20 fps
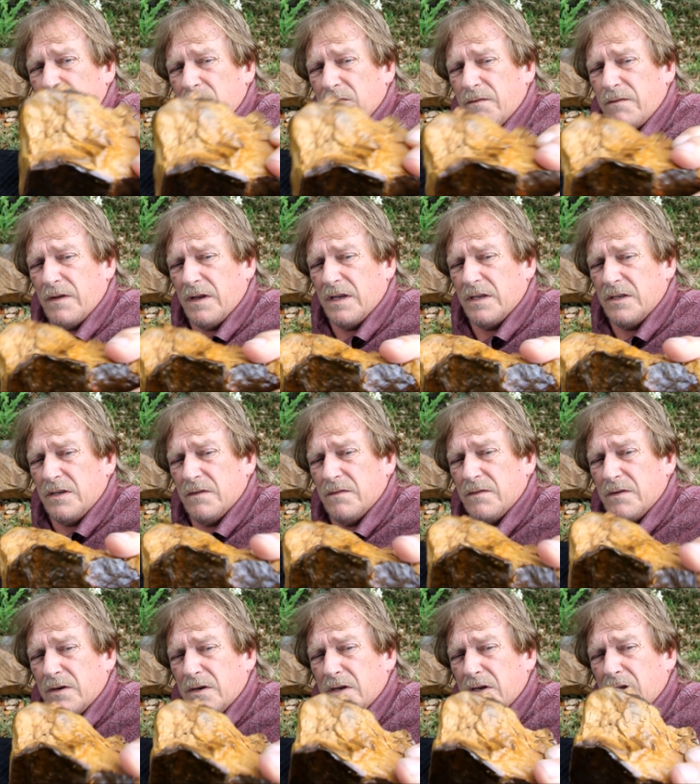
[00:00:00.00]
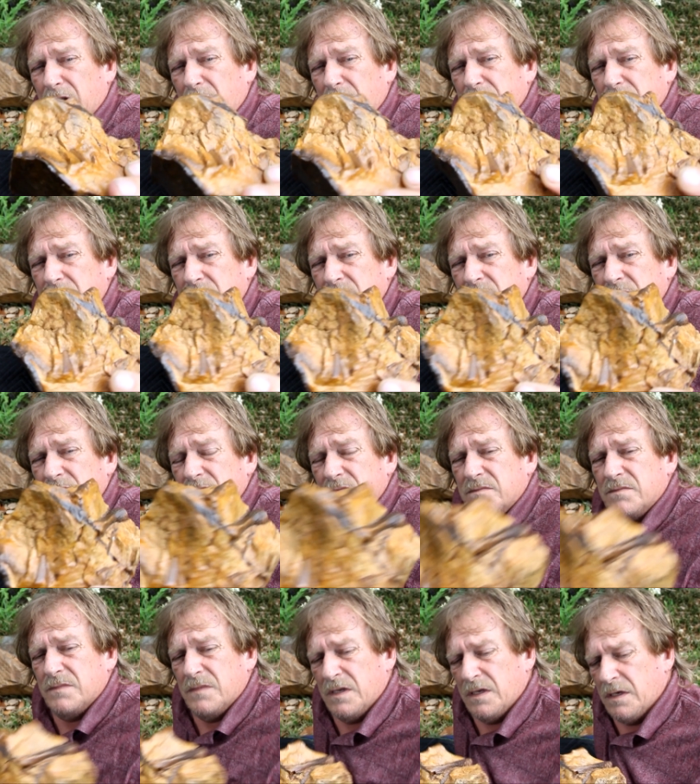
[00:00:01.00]
don't find them very often
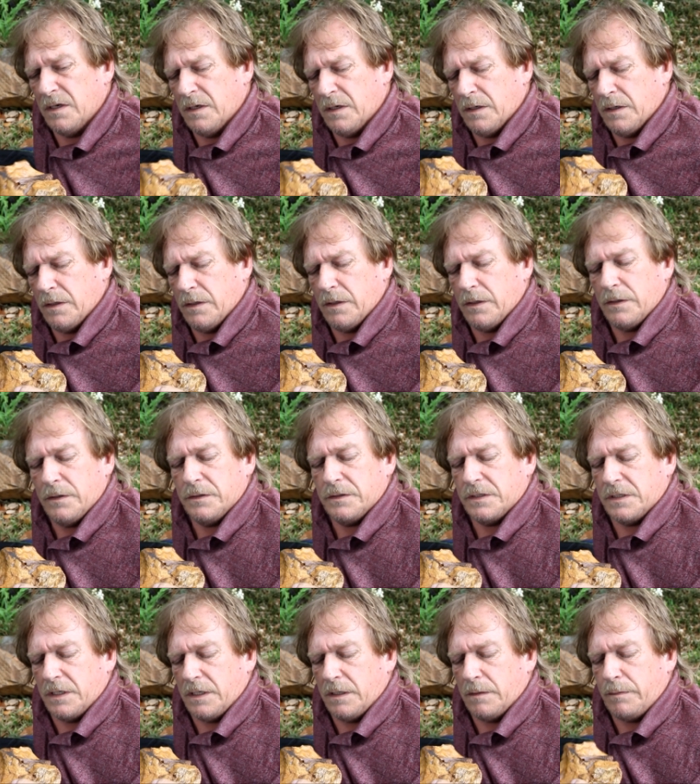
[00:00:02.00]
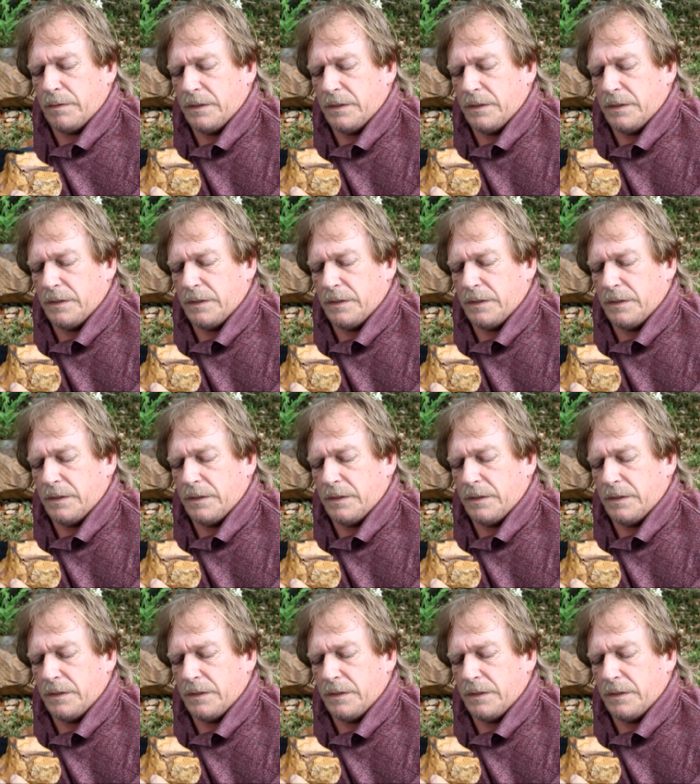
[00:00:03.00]
there's a